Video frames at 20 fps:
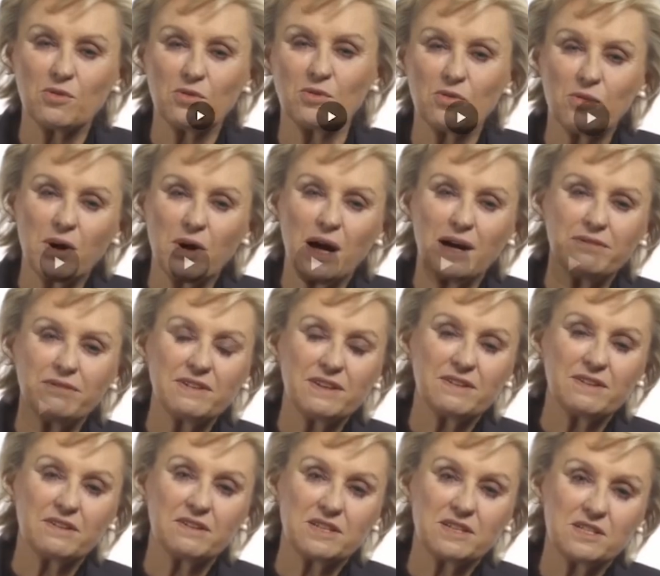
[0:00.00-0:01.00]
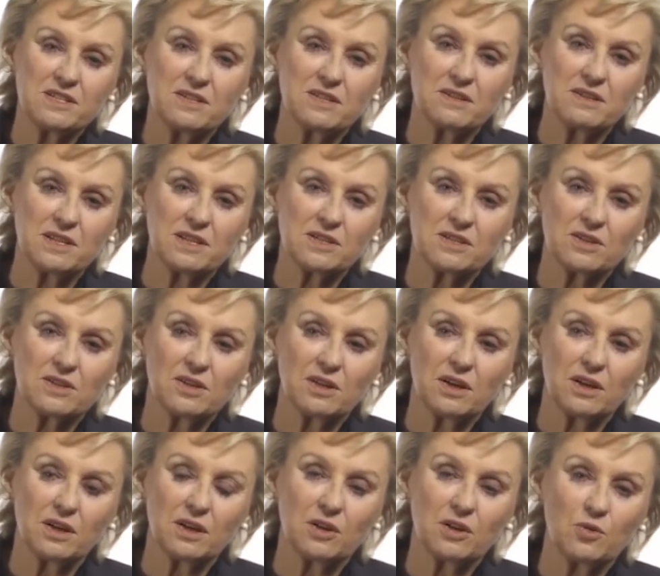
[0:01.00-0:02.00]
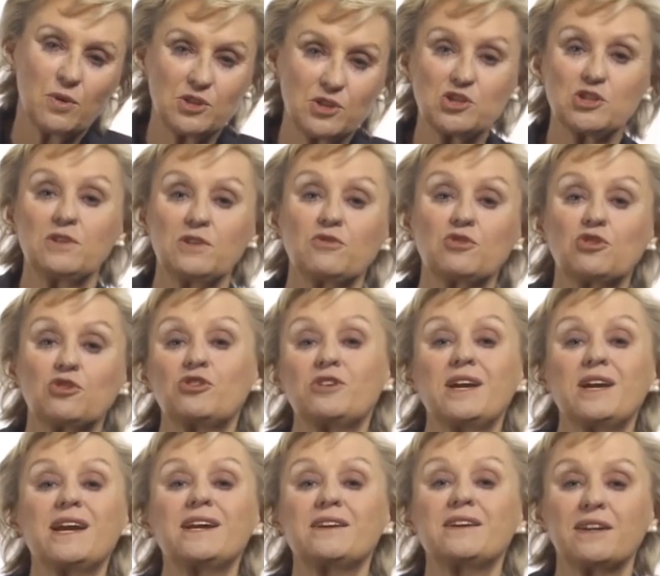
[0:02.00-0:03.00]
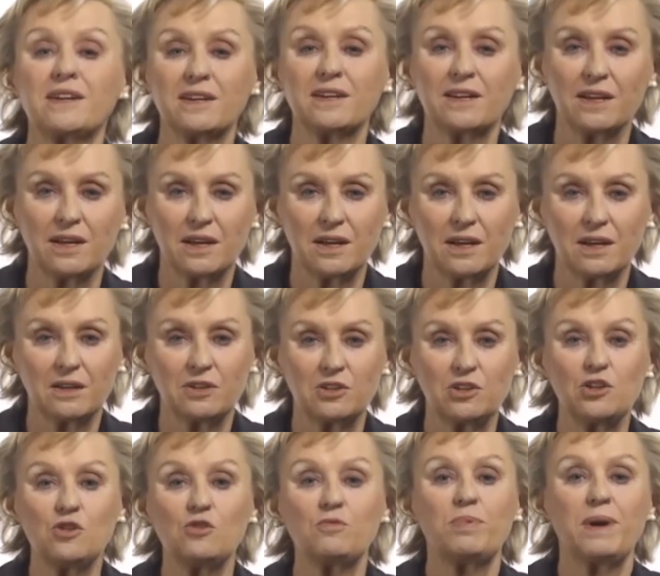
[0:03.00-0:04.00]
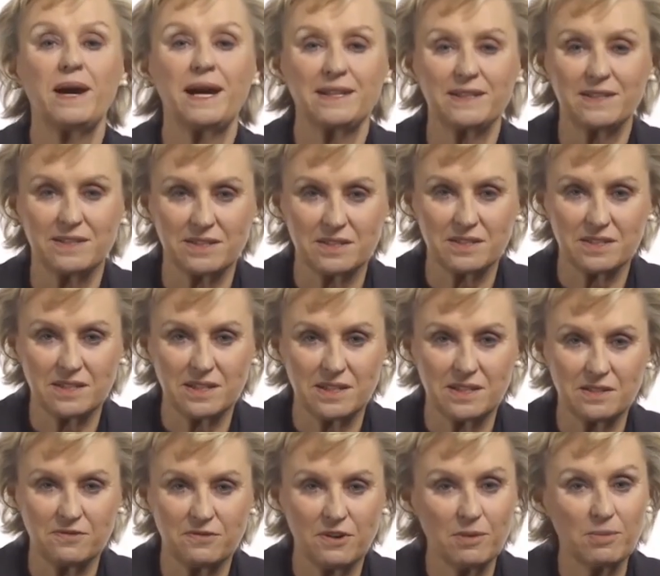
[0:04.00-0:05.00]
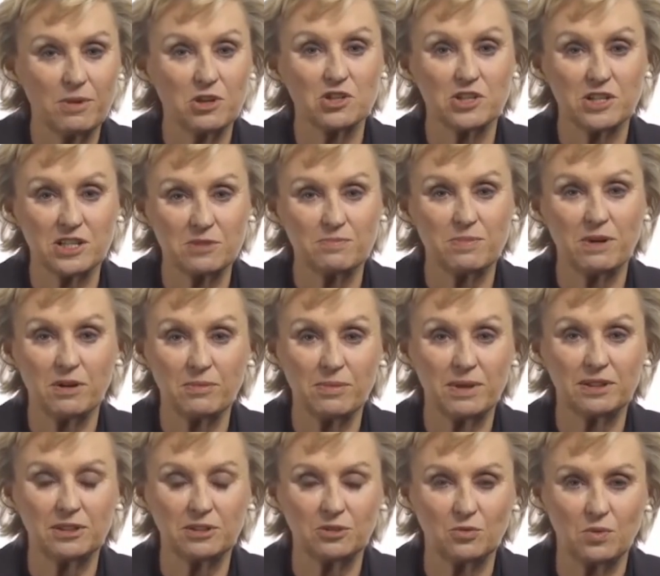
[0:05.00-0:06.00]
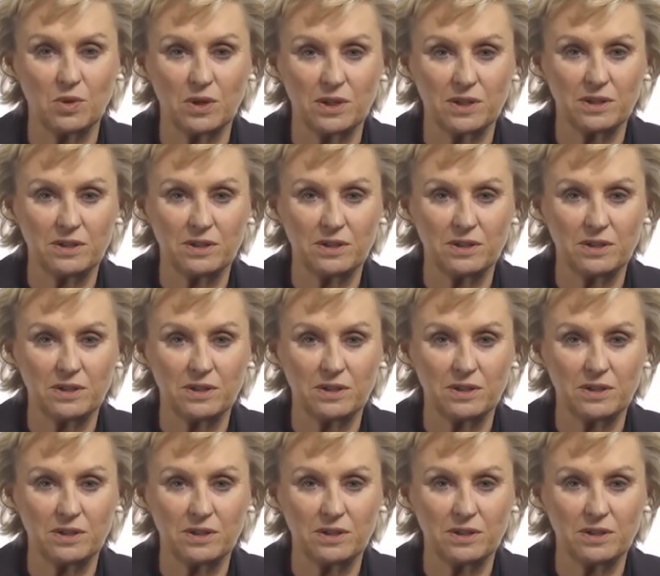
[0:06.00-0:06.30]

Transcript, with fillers: There, I think that this, this uh, question of creating new patterns is very much an experimental